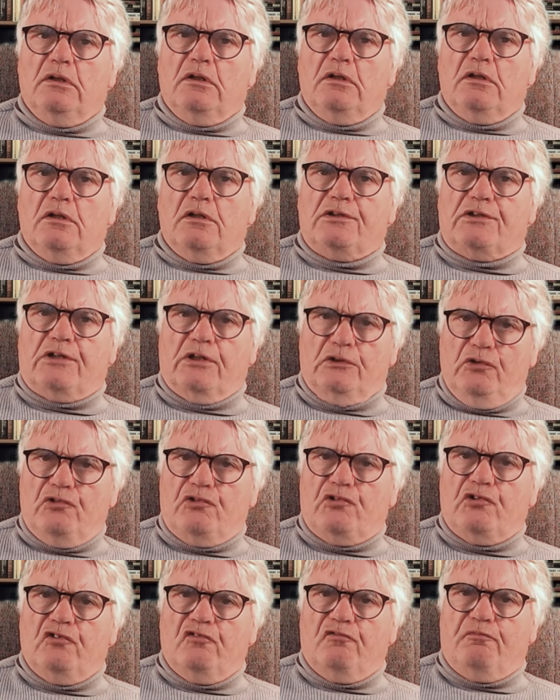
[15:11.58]

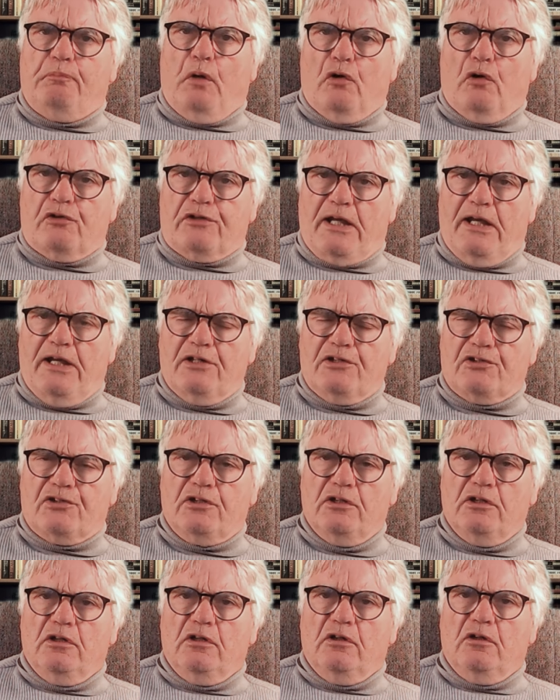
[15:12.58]
solution of potash,
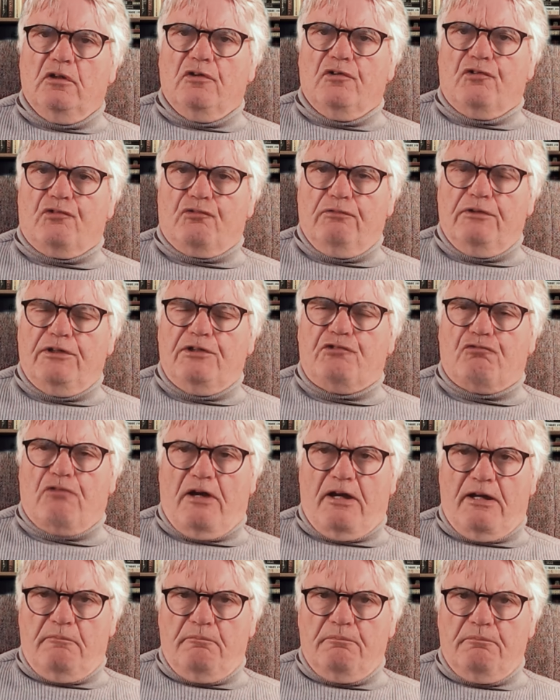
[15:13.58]
3
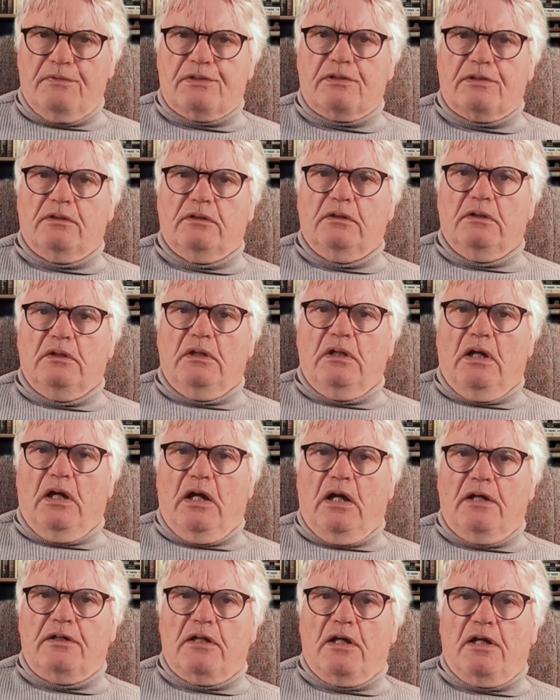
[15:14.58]
drams,
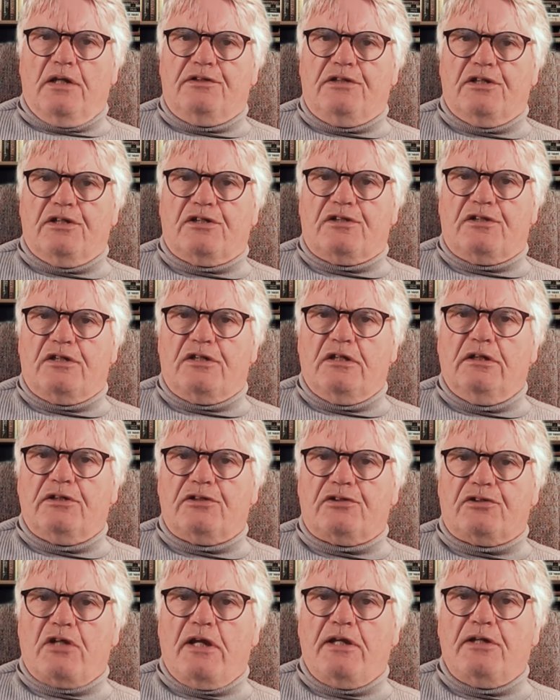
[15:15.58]
and a
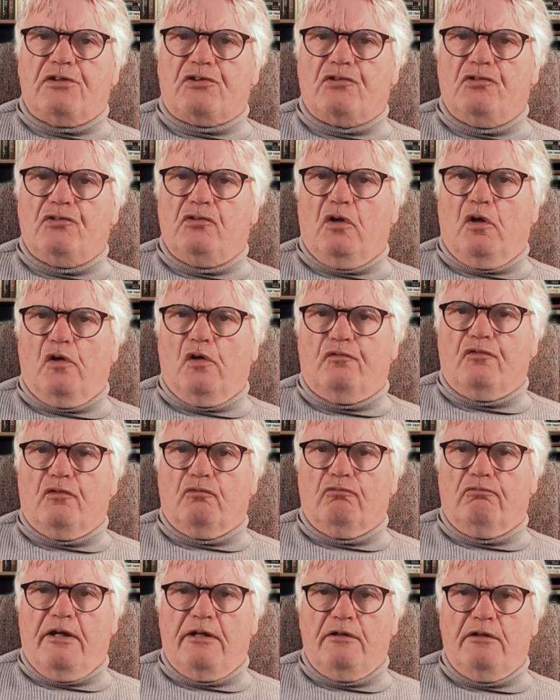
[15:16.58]
distillation of
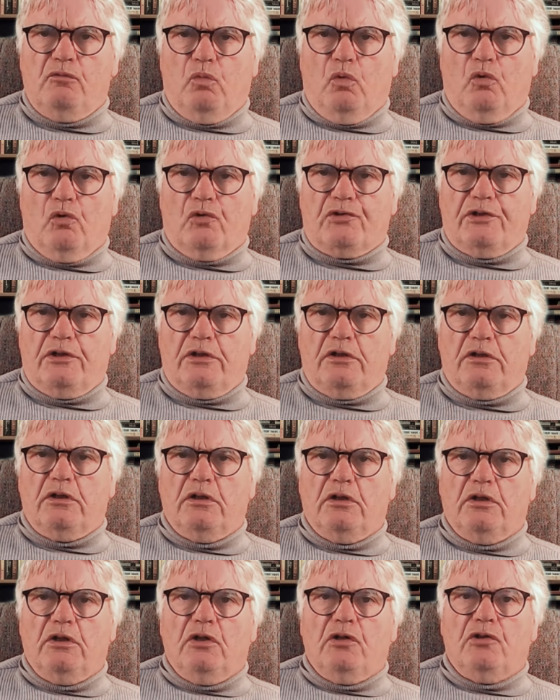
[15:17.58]
rainwater,
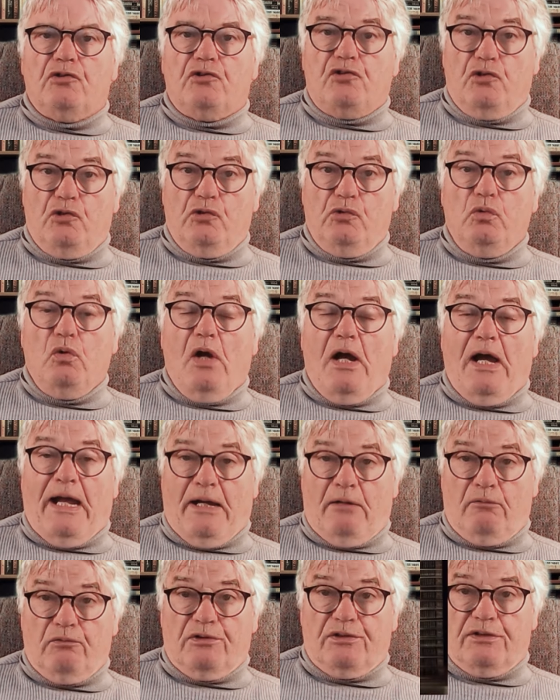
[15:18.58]
2
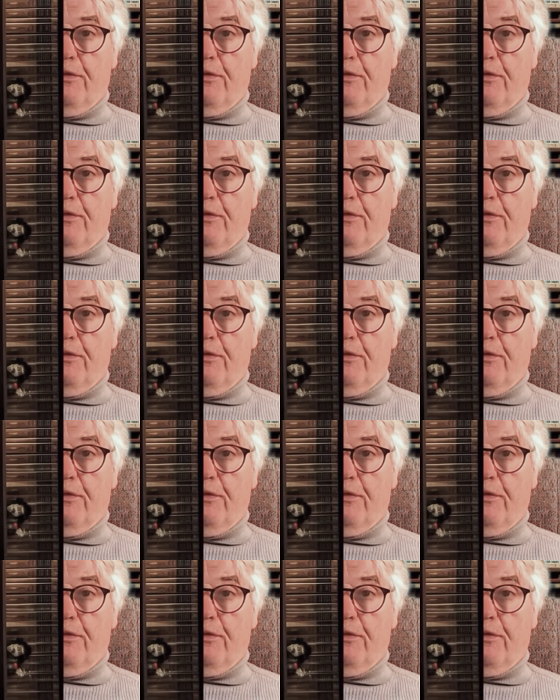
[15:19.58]
ounces.